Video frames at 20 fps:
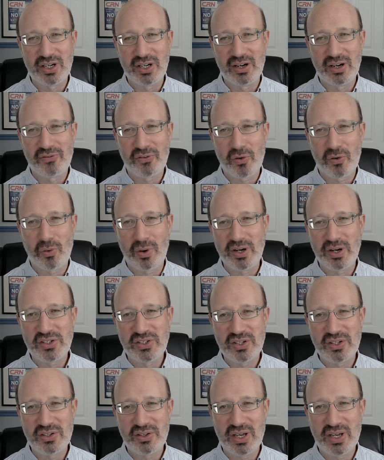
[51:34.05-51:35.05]
And of course,
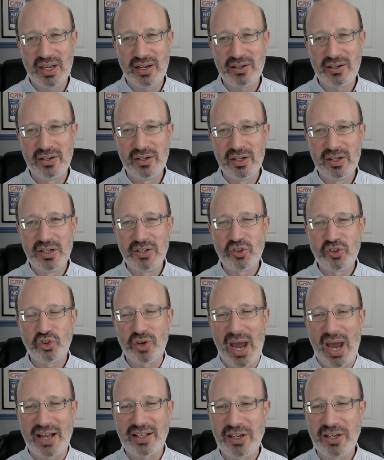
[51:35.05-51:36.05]
you can
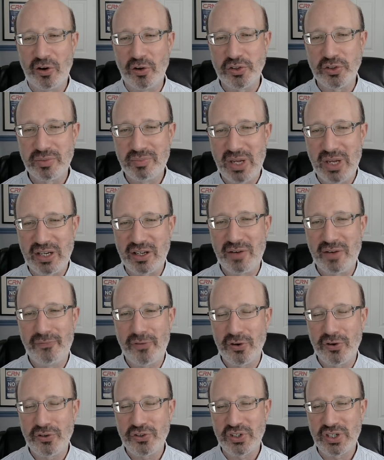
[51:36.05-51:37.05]
track the ultimate
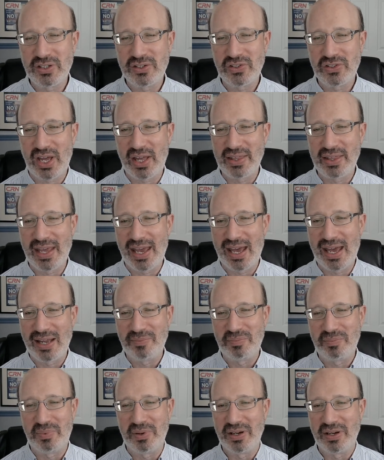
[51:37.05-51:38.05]
conversions on that.
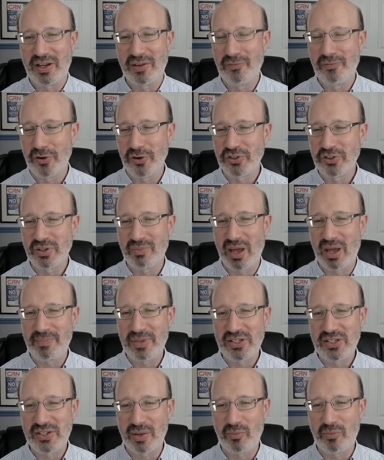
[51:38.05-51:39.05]
A conversion might be
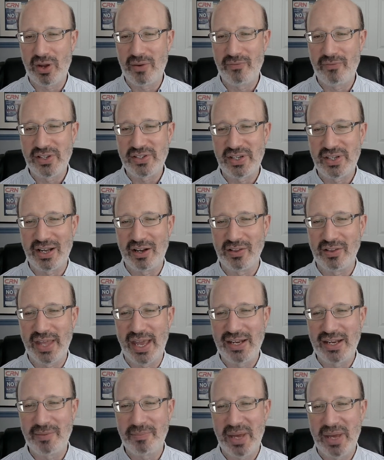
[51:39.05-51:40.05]
someone visiting a
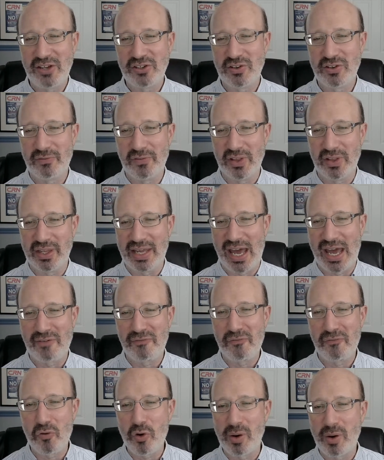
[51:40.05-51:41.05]
landing page and filling out a
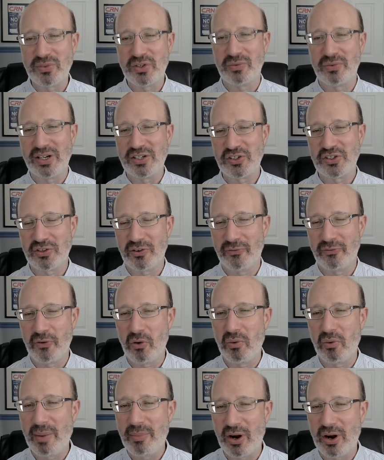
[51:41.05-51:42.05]
form to register for a
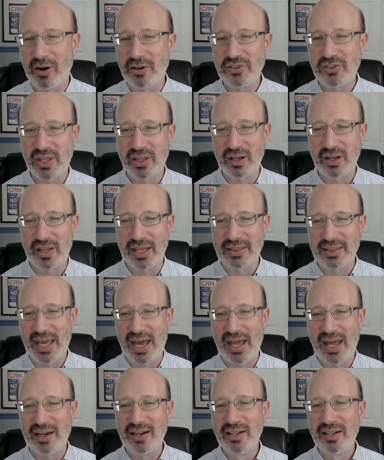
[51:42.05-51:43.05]
webinar or something like that.